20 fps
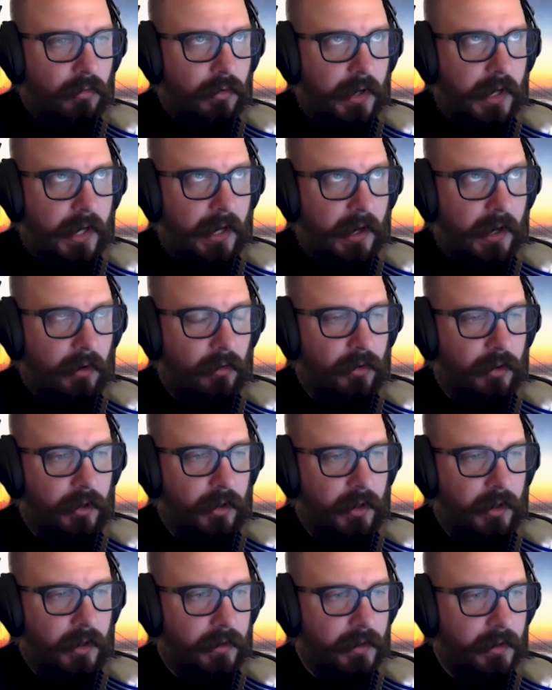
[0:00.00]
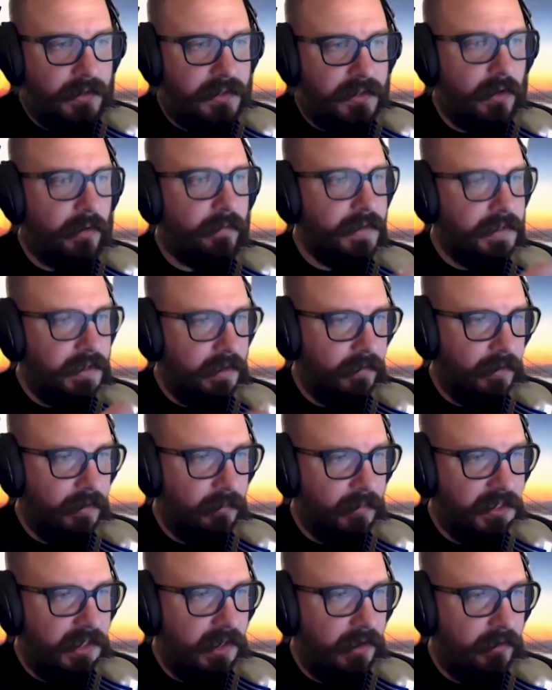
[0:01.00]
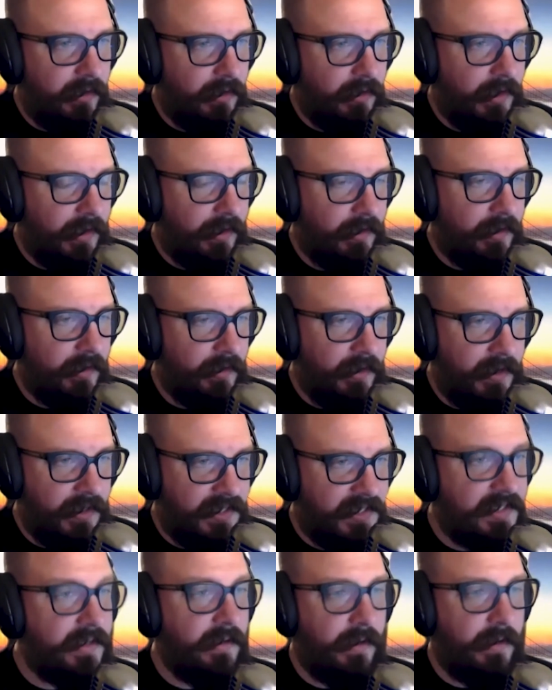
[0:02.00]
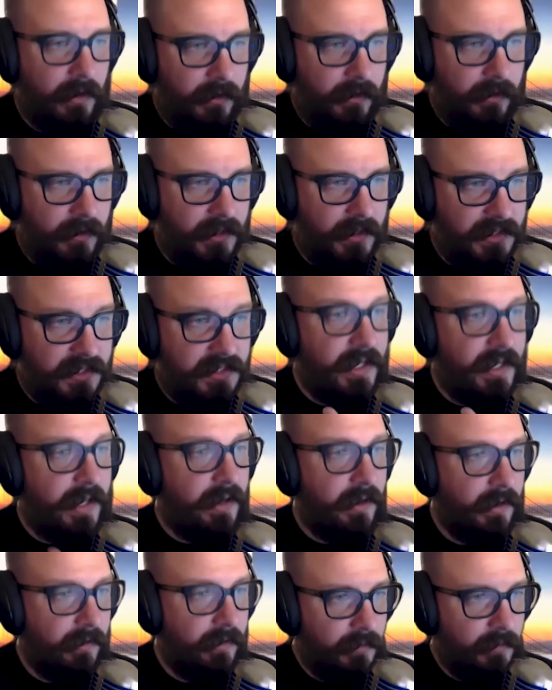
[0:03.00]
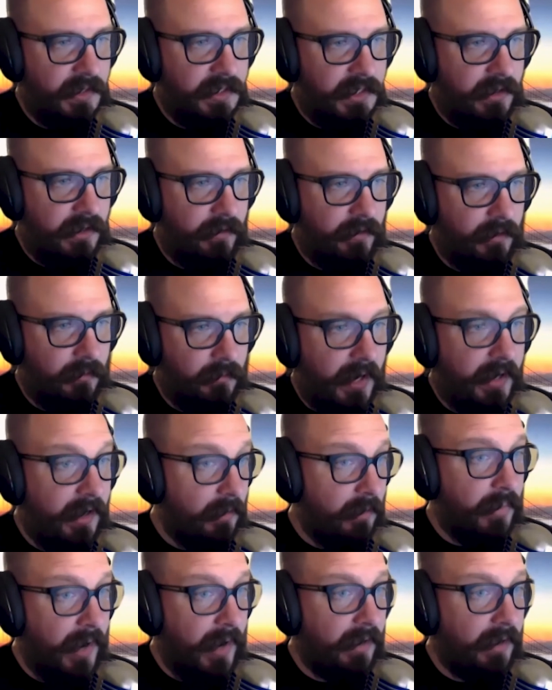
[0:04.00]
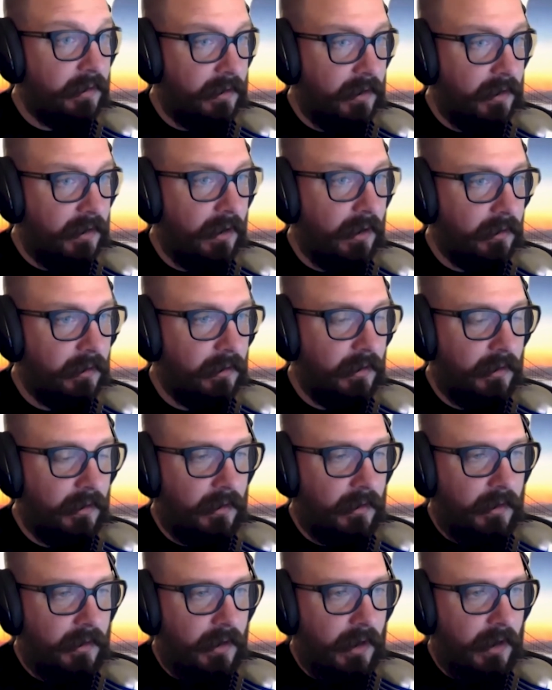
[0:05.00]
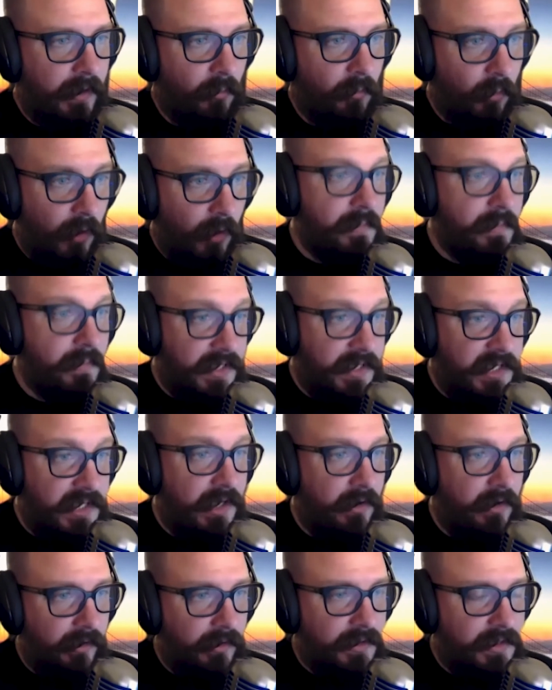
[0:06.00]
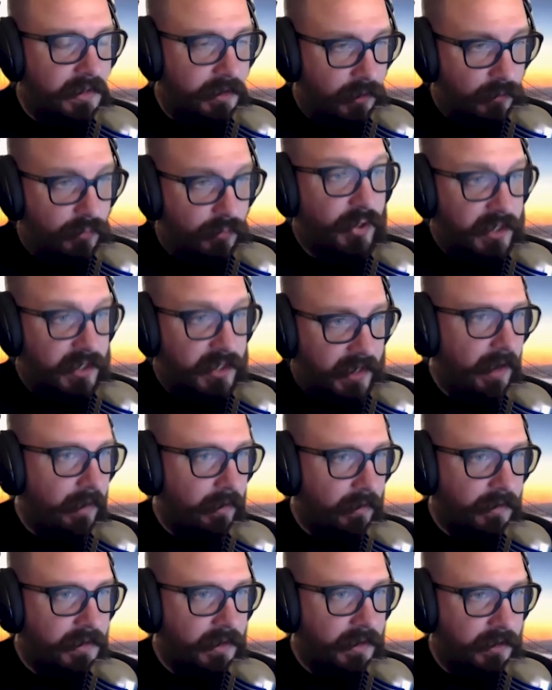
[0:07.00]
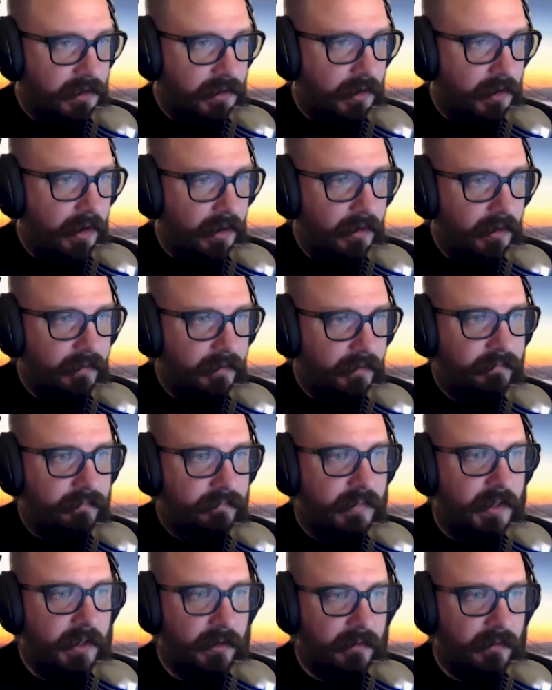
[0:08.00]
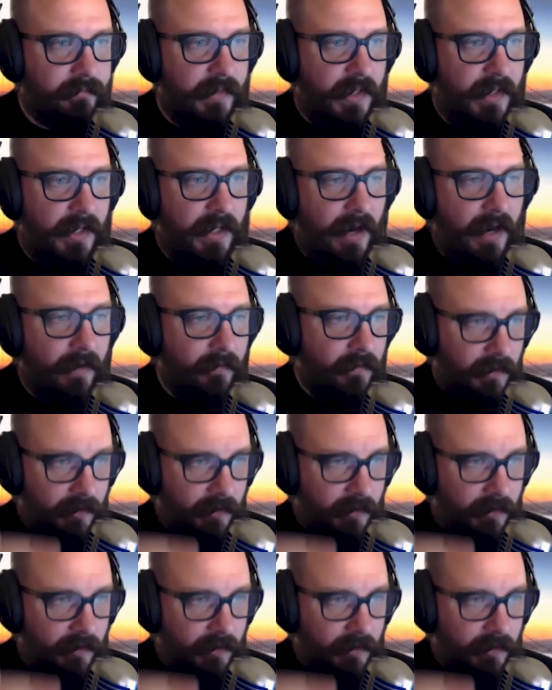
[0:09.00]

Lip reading: how the surface of the material, like the aesthetic of the material, might impact the color, and then what materials you put together to try to have a